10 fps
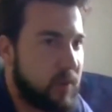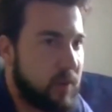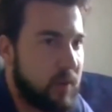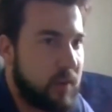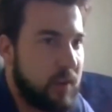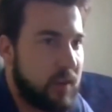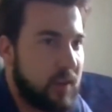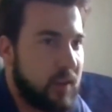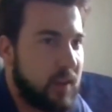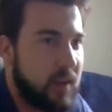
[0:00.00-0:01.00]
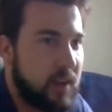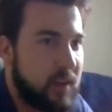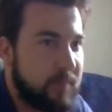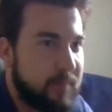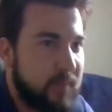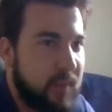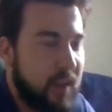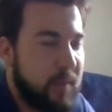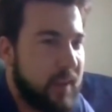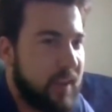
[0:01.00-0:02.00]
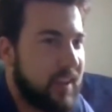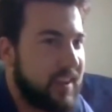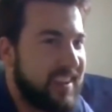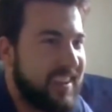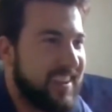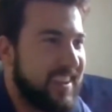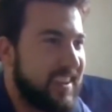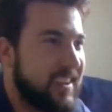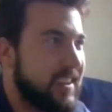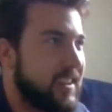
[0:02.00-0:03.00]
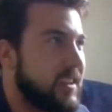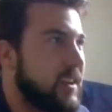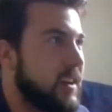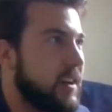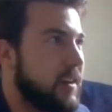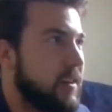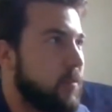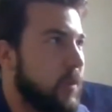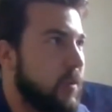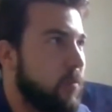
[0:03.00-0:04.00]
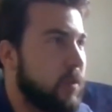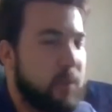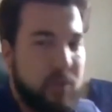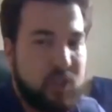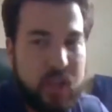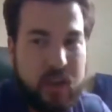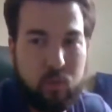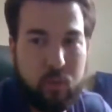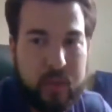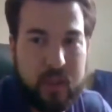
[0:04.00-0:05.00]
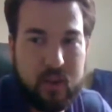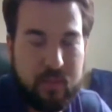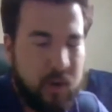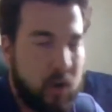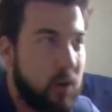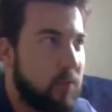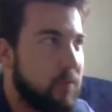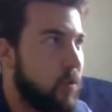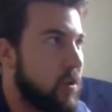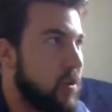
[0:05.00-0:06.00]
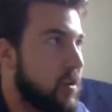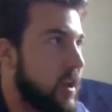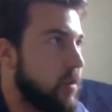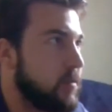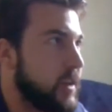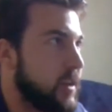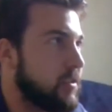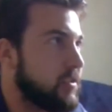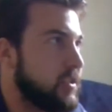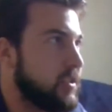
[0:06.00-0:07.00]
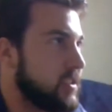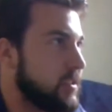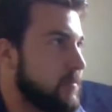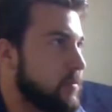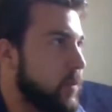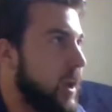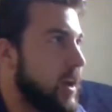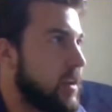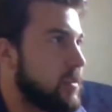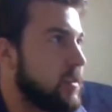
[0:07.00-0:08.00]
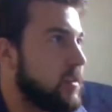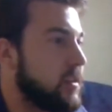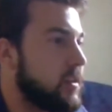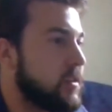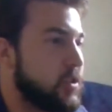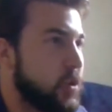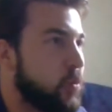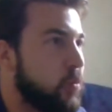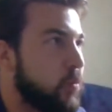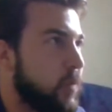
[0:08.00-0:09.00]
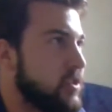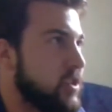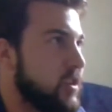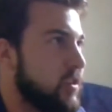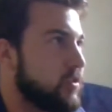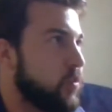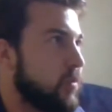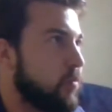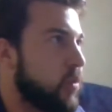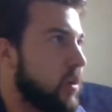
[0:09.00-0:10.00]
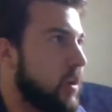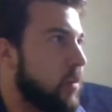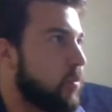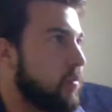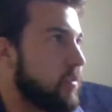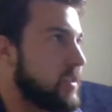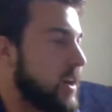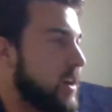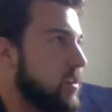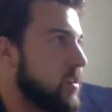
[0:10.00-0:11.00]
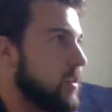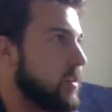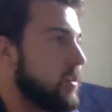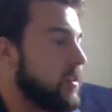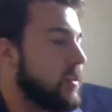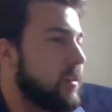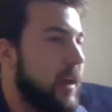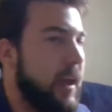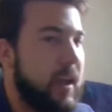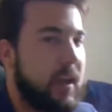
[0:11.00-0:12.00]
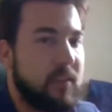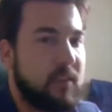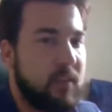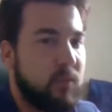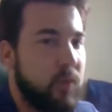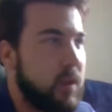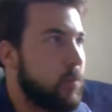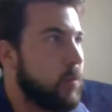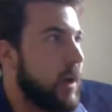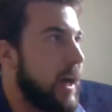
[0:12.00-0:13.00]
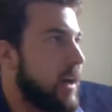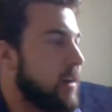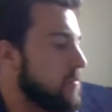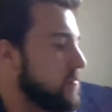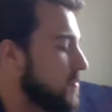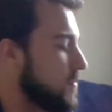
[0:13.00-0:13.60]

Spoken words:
for coming, and we really appreciate it. We'll be here tomorrow for nanotechnology systems. We got 2 engineers, one working, one retired, and then we will have